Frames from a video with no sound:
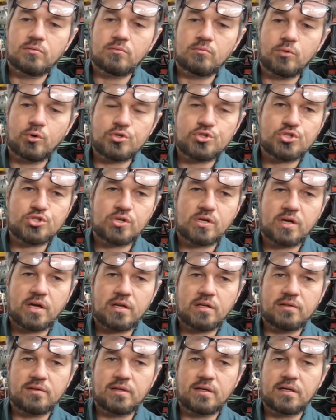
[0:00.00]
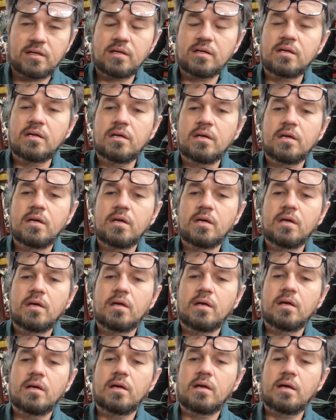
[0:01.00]
Moisture got in there
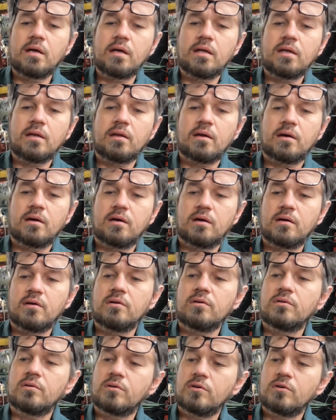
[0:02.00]
and